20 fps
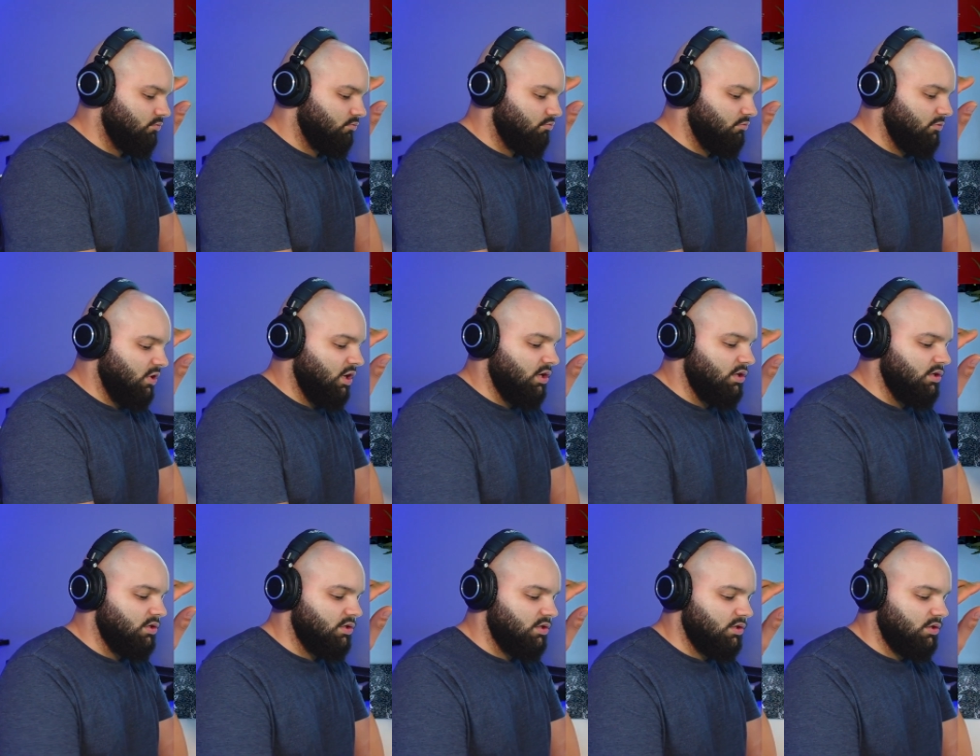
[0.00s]

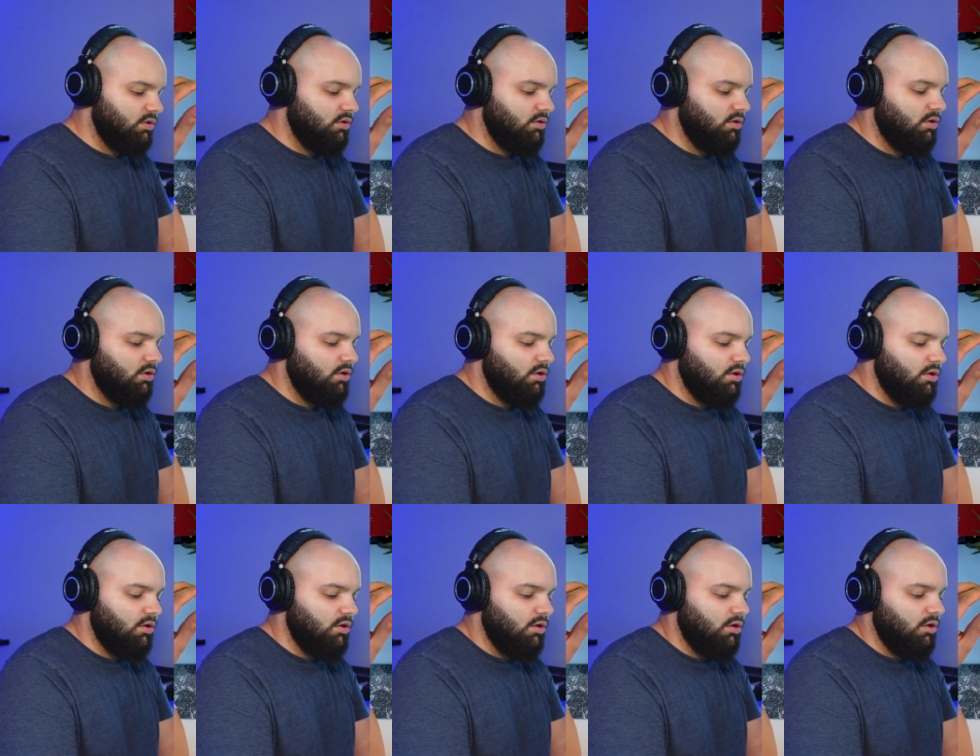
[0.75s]
Nice.
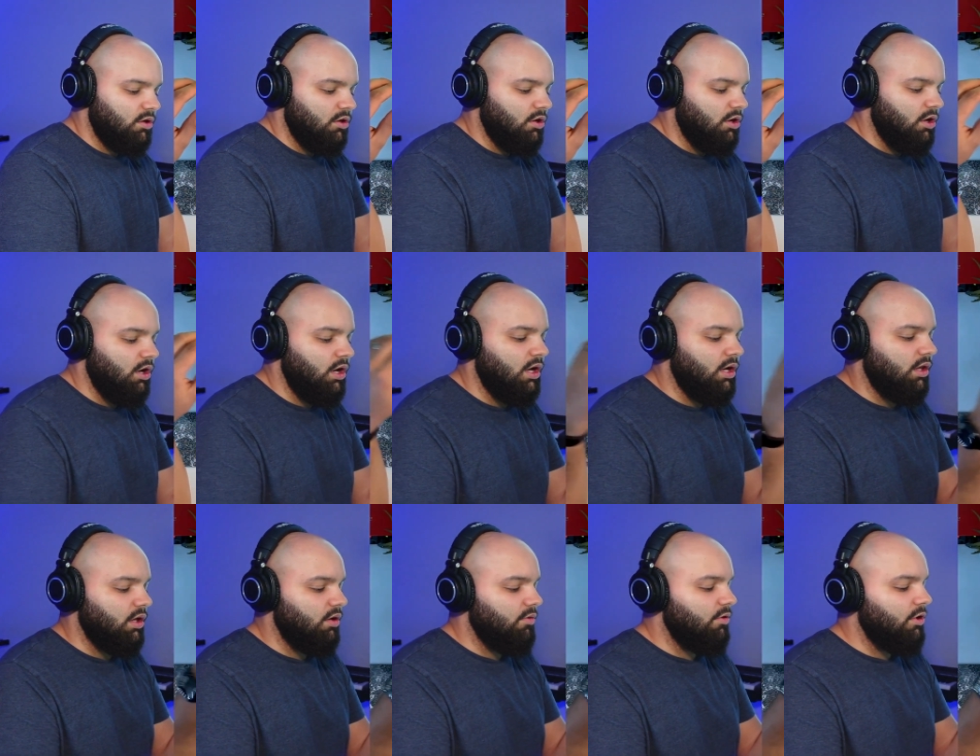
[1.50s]
All
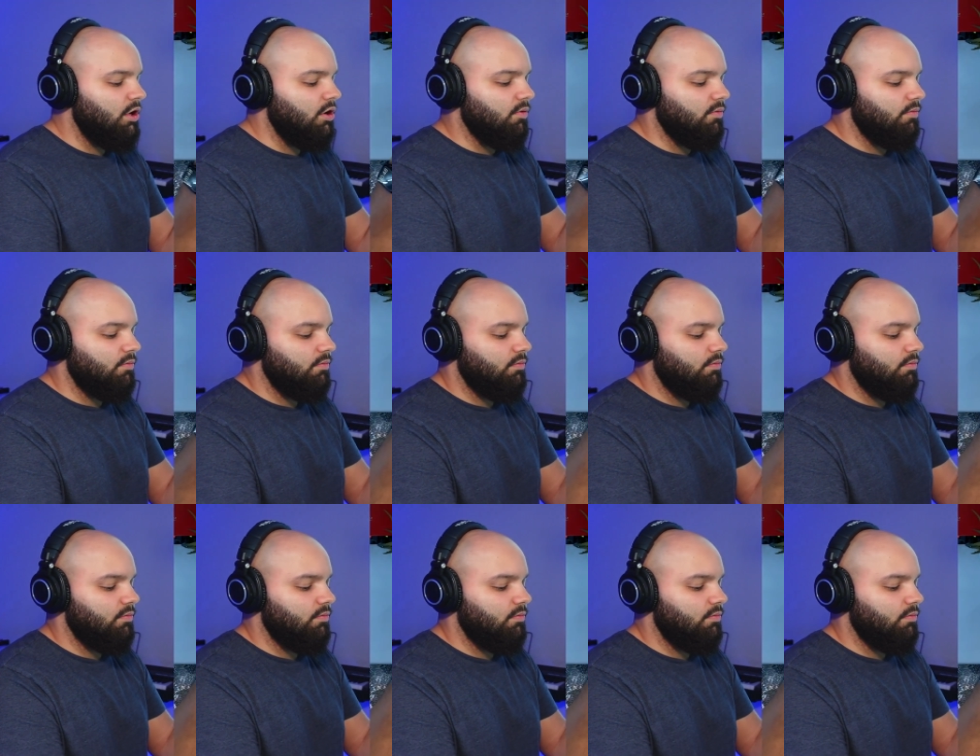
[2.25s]
right, there we go.